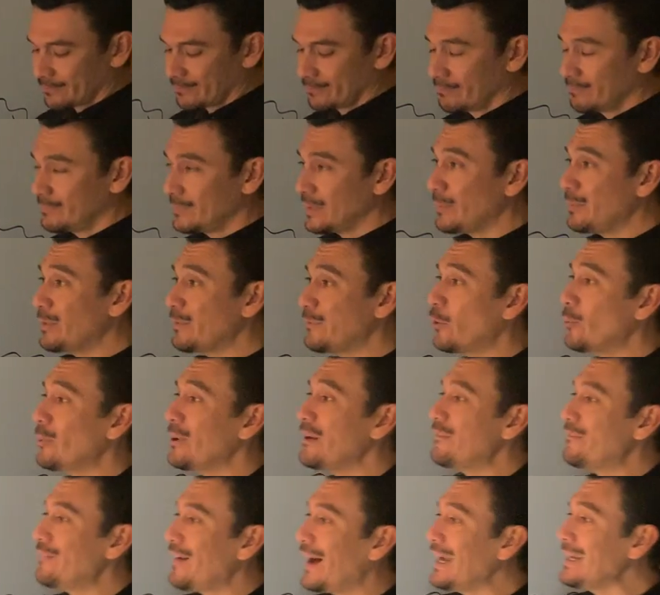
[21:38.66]
Now, before
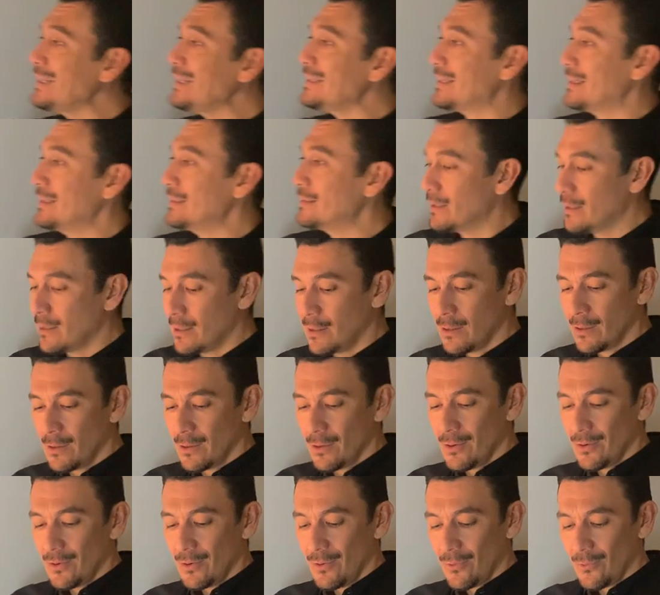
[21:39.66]
we find it,
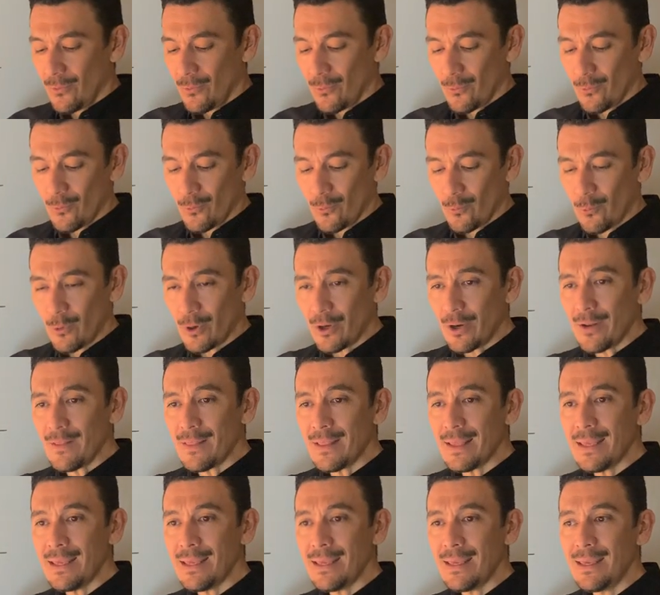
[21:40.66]
what are
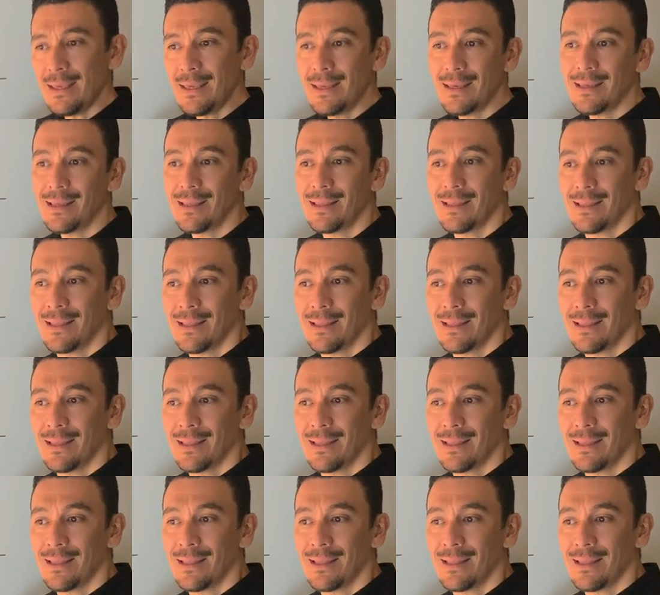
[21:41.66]
the,